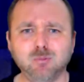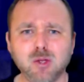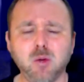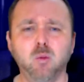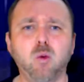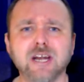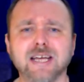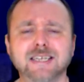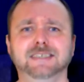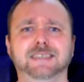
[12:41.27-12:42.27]
what it
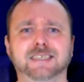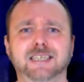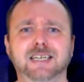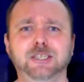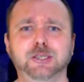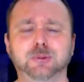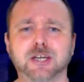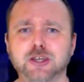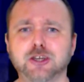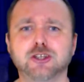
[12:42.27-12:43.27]
is, and you
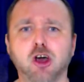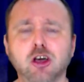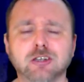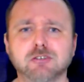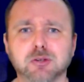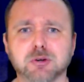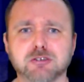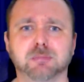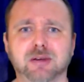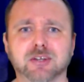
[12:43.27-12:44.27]
can talk to viewers
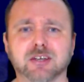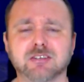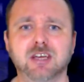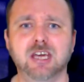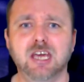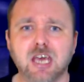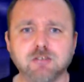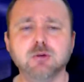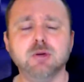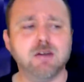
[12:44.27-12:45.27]
about this. If
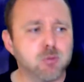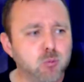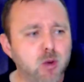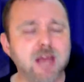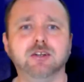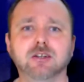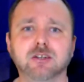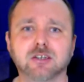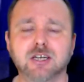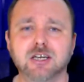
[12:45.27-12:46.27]
you have a
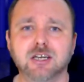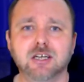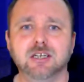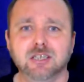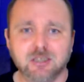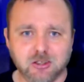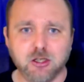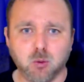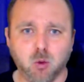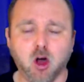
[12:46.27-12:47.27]
regular,
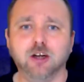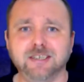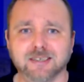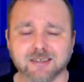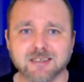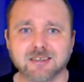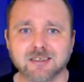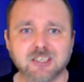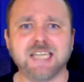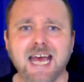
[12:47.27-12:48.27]
audience,
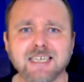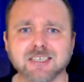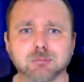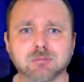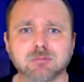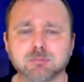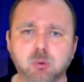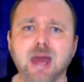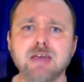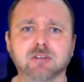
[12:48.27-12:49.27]
just ask them
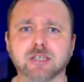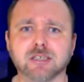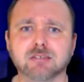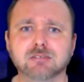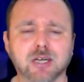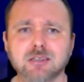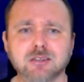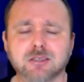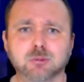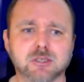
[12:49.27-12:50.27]
privately, right?
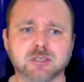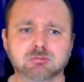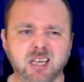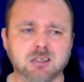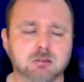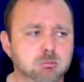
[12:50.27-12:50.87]
Just, hey,